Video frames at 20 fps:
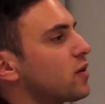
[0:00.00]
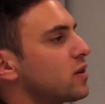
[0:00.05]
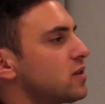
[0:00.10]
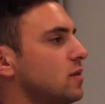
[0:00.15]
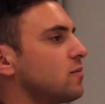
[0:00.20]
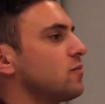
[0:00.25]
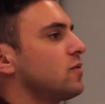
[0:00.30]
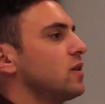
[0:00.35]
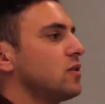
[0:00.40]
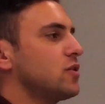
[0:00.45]

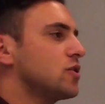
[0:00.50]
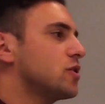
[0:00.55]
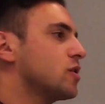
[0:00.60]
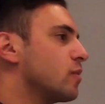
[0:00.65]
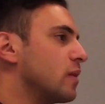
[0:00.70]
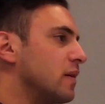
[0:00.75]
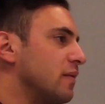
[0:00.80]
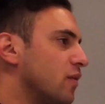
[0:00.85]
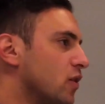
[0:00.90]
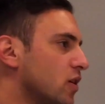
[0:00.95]
focused on really just
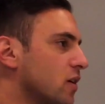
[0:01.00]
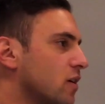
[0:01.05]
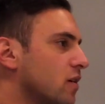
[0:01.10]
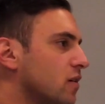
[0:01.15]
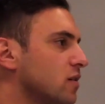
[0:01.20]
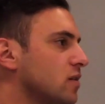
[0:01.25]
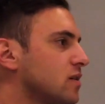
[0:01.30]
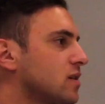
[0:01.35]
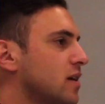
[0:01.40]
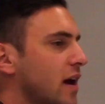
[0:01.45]
3
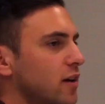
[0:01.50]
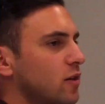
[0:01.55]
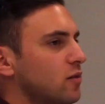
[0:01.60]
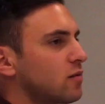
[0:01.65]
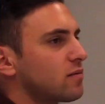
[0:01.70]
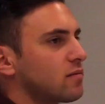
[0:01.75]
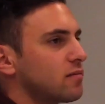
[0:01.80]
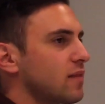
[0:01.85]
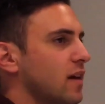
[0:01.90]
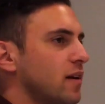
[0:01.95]
verticals.
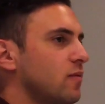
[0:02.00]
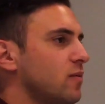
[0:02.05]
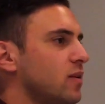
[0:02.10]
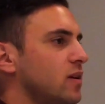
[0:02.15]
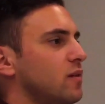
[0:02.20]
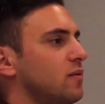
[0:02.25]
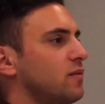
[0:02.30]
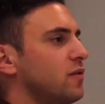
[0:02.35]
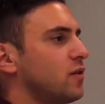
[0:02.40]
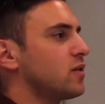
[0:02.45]
We
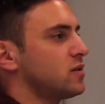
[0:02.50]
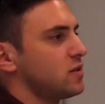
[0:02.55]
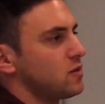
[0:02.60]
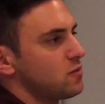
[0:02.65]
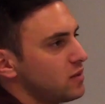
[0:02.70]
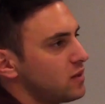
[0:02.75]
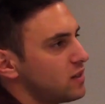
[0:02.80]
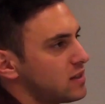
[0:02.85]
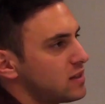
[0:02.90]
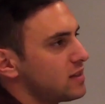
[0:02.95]
don't focus
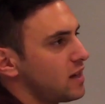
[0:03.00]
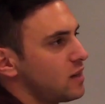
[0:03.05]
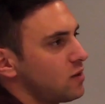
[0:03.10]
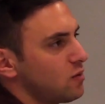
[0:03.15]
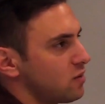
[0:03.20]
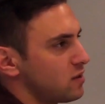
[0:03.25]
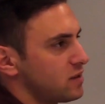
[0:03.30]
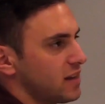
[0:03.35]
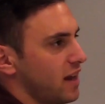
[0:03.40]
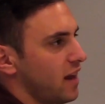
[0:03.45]
on real estate or